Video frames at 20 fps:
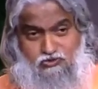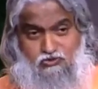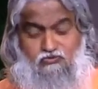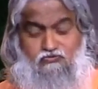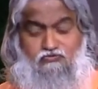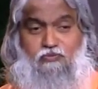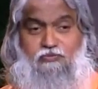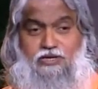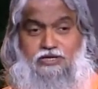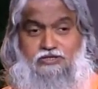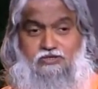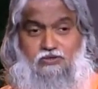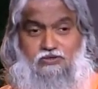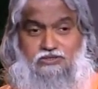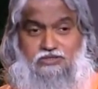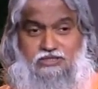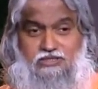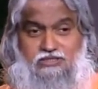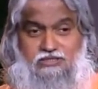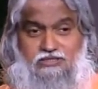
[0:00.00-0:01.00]
through for my
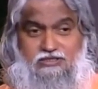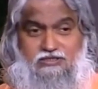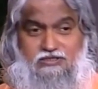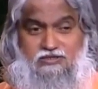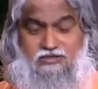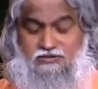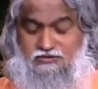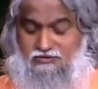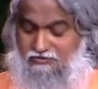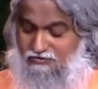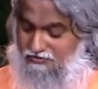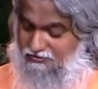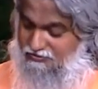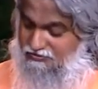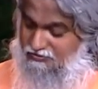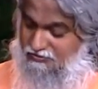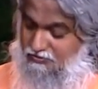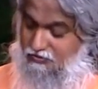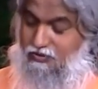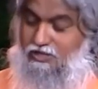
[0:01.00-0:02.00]
daughter.
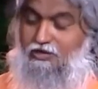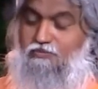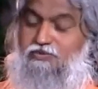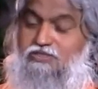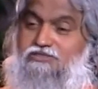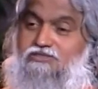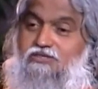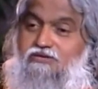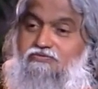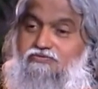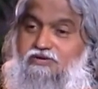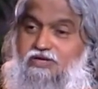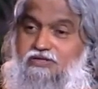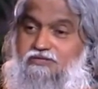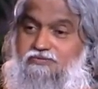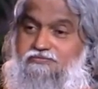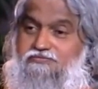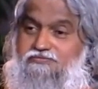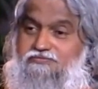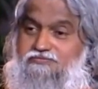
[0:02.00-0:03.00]
Look at my suffering.
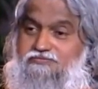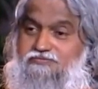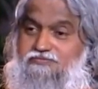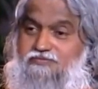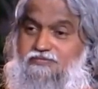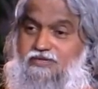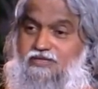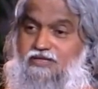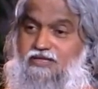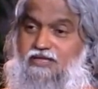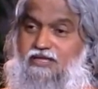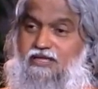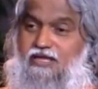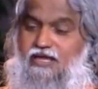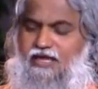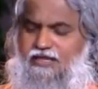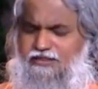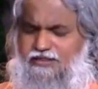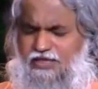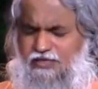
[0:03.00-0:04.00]

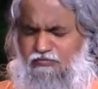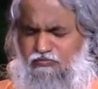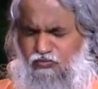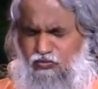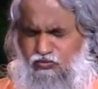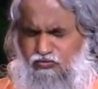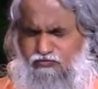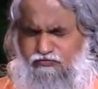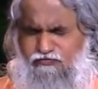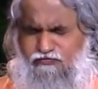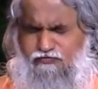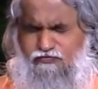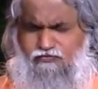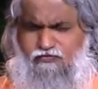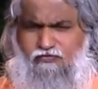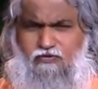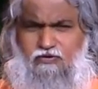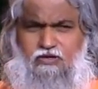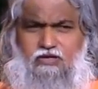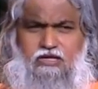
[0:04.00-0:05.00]
And that moved
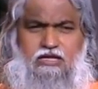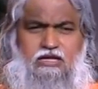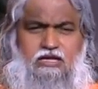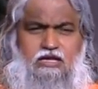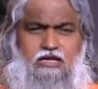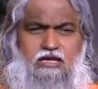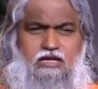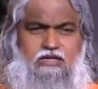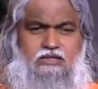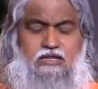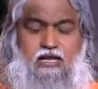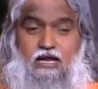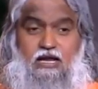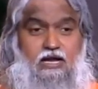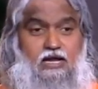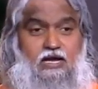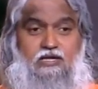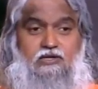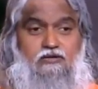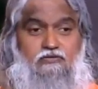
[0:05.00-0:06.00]
the
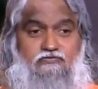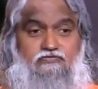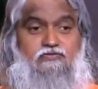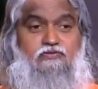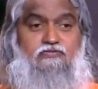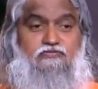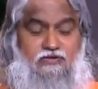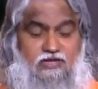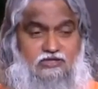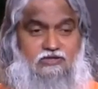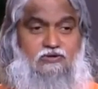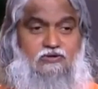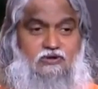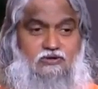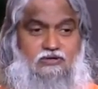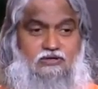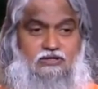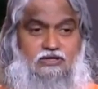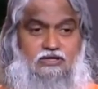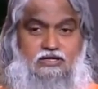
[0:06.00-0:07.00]
heart of the Father
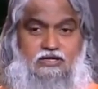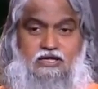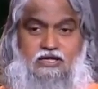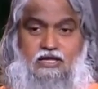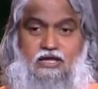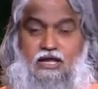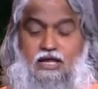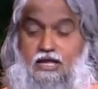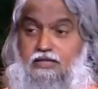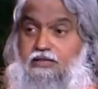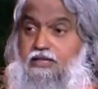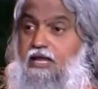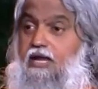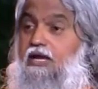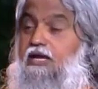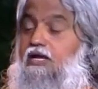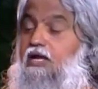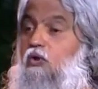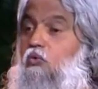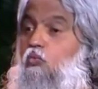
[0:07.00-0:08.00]
God. And
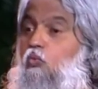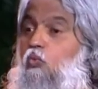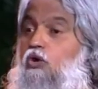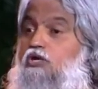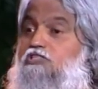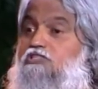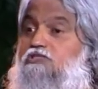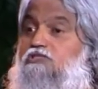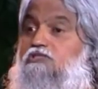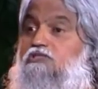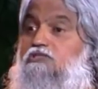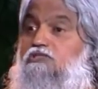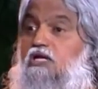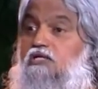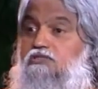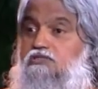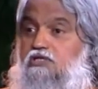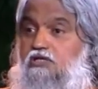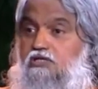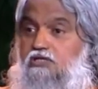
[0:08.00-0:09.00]
then a voice
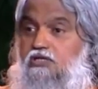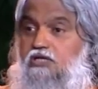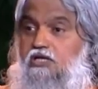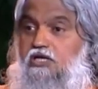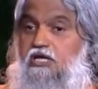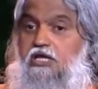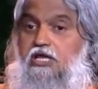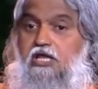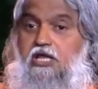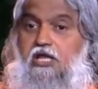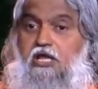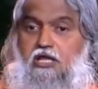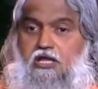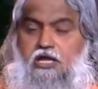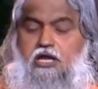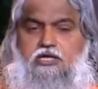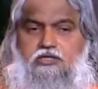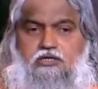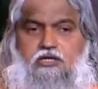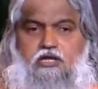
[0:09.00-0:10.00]
thundered,
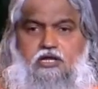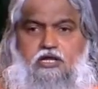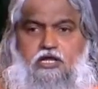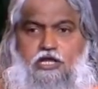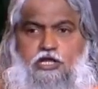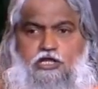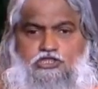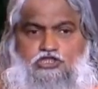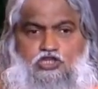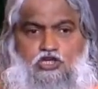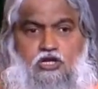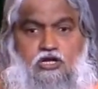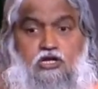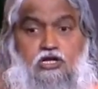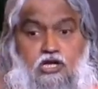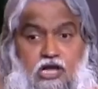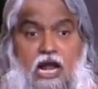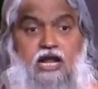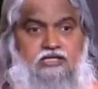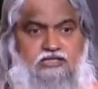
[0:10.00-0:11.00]
"It is
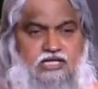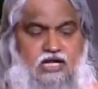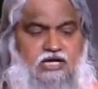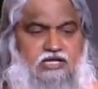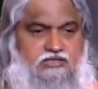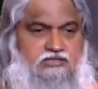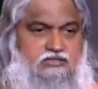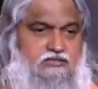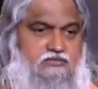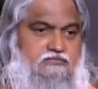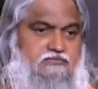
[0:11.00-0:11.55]
granted."